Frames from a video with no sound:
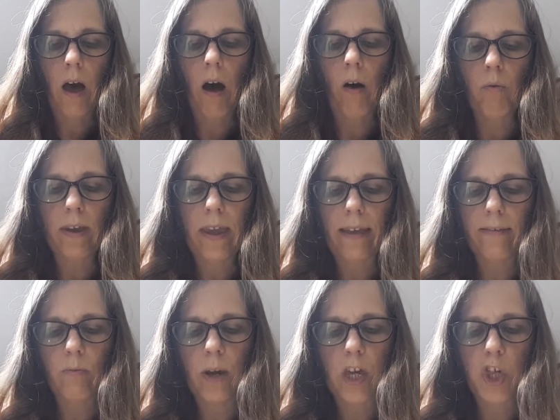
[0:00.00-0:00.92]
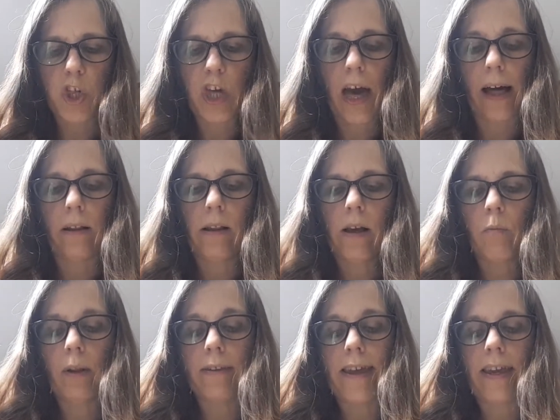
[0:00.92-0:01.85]
"Oh, yes, we shall.
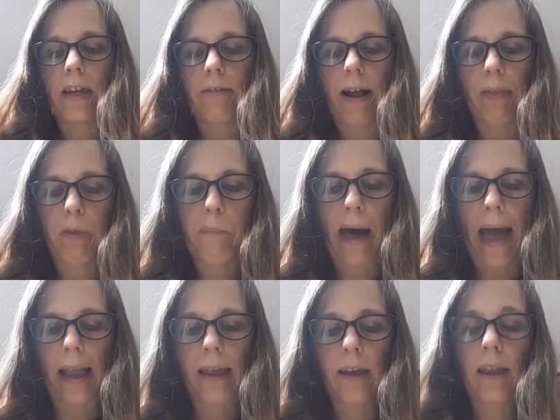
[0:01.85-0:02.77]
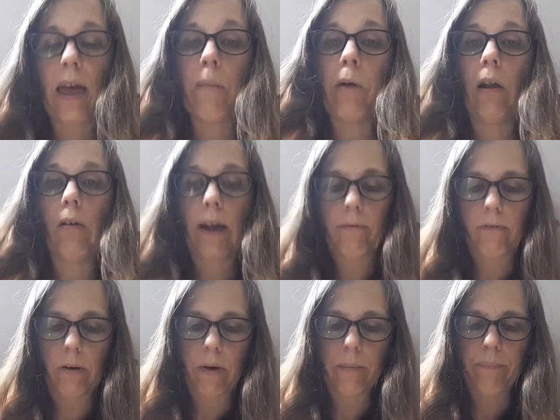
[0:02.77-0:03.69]
We'll take it around the back. Come along,
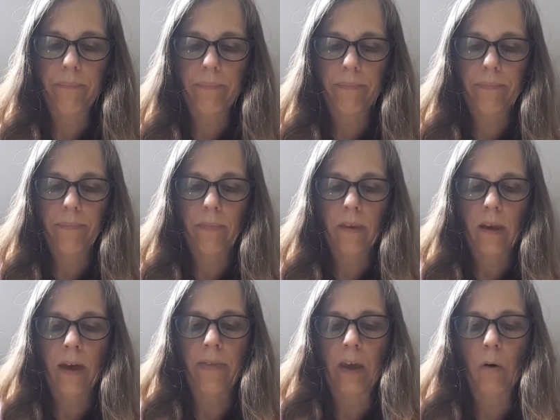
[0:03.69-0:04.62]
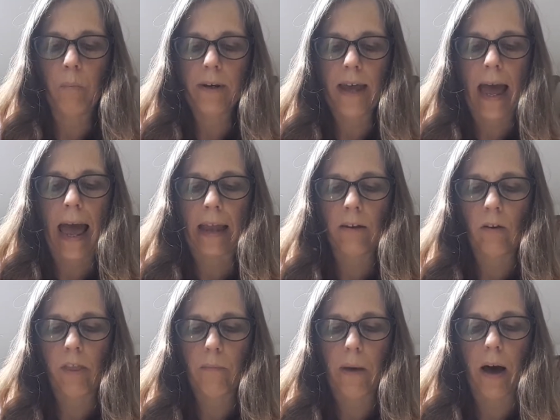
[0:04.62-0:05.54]
everyone." And they all put a hand
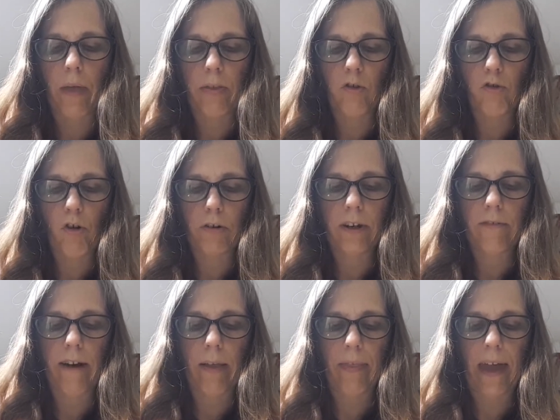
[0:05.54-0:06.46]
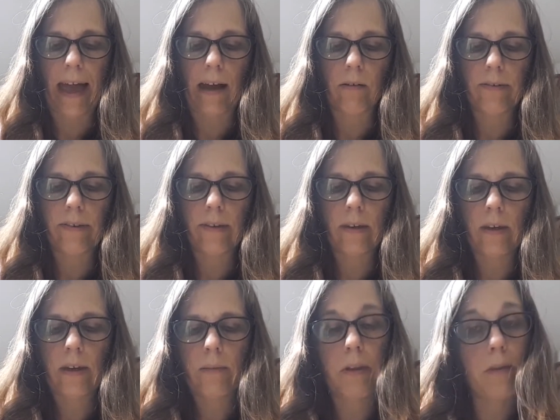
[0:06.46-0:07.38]
on the bath and trotted round the house.
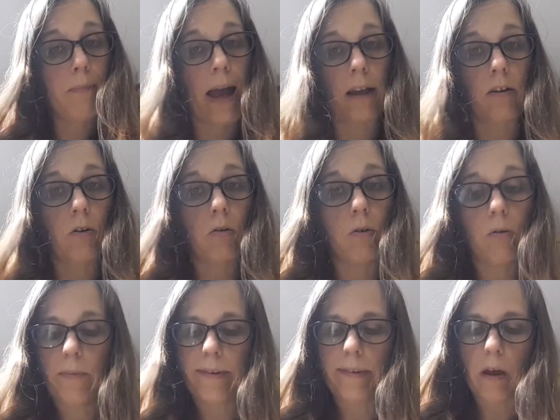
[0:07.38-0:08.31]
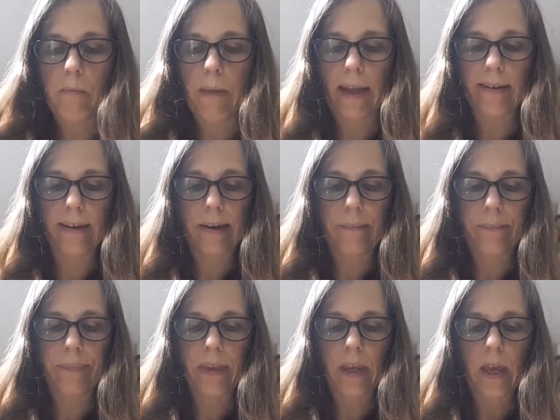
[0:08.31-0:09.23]
But the back door was no better.
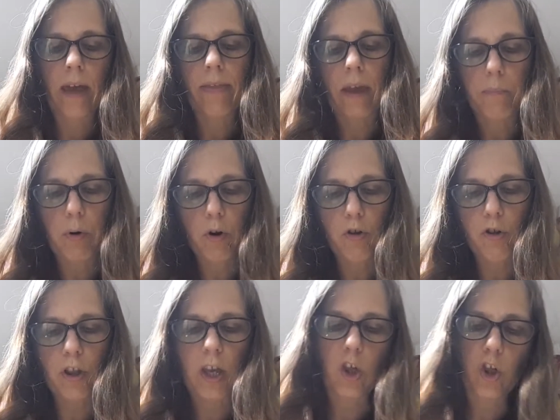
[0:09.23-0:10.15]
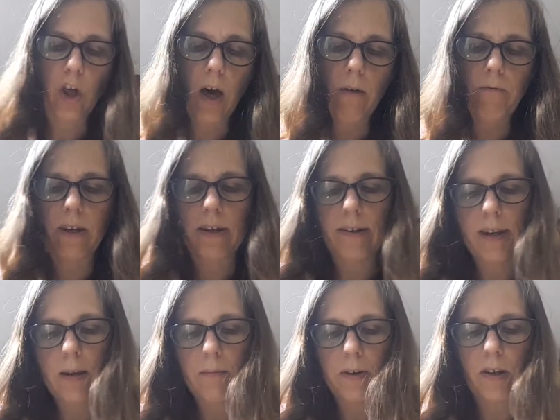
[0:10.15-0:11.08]
They pushed and shoved and
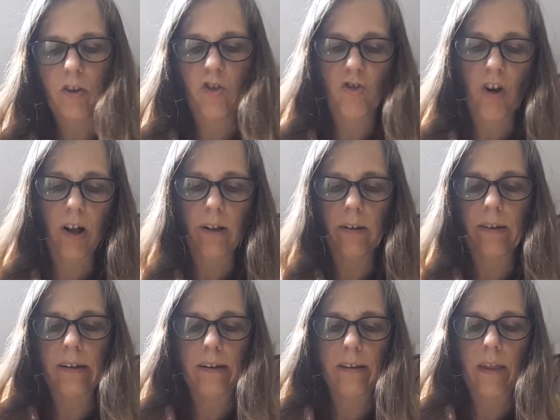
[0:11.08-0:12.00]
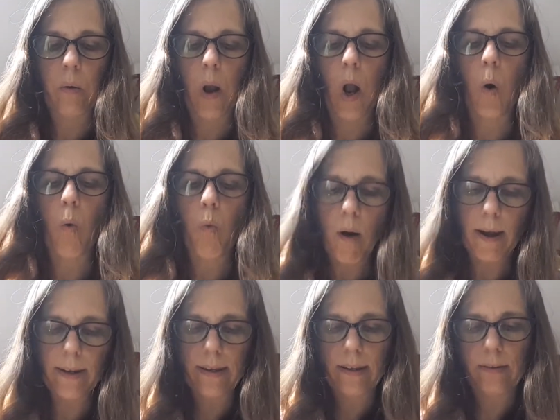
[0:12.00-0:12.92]
tipped and struggled until they were
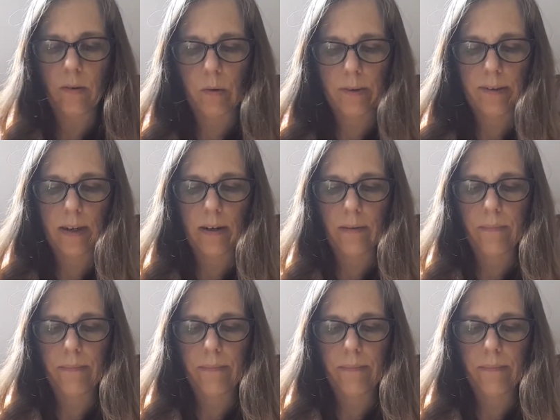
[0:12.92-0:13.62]
quite exhausted.